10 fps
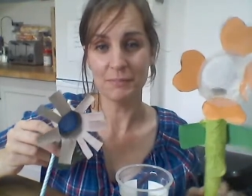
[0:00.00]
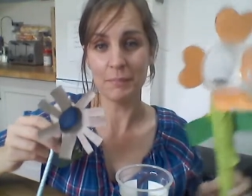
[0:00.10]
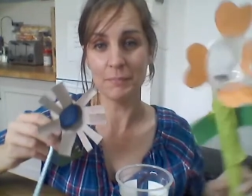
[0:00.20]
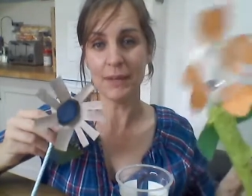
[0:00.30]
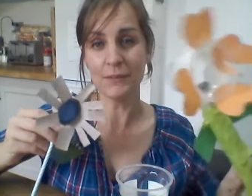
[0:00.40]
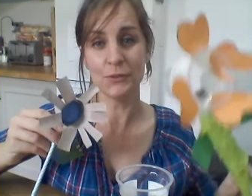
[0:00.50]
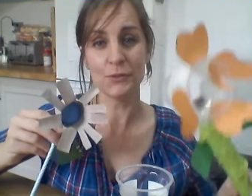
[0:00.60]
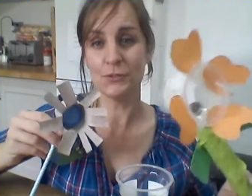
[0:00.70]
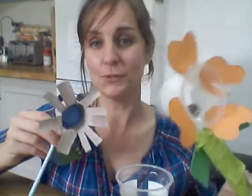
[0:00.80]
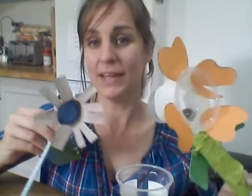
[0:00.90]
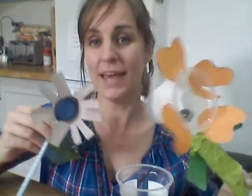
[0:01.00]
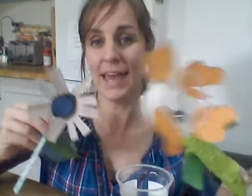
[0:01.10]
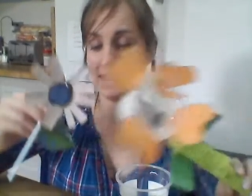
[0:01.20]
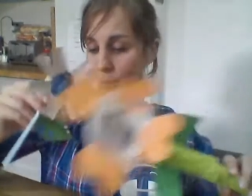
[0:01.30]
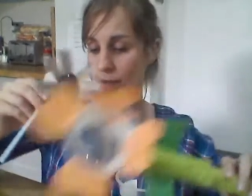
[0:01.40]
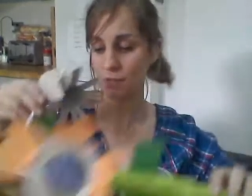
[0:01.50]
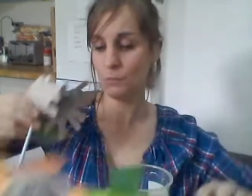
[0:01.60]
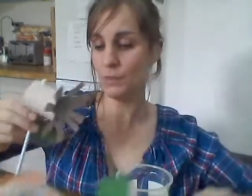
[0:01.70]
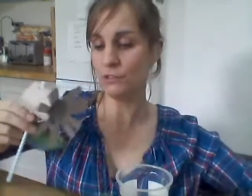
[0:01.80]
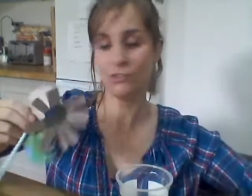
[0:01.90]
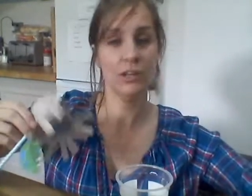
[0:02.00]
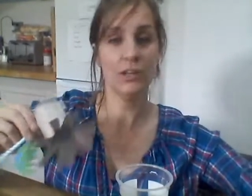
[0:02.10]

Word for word: Remember, you can do it anywhere you wish.